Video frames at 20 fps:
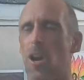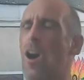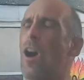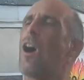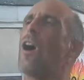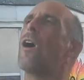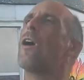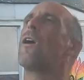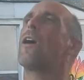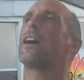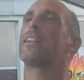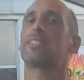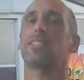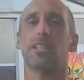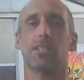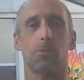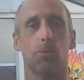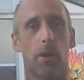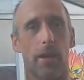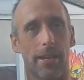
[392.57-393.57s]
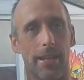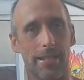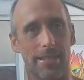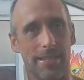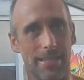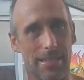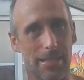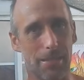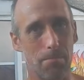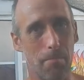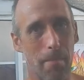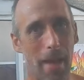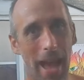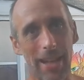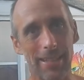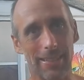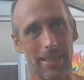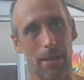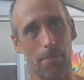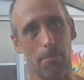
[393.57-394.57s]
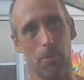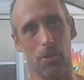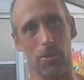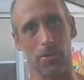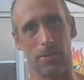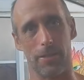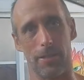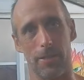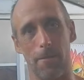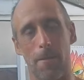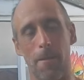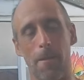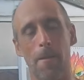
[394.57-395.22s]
Oh, I just want to smack that person.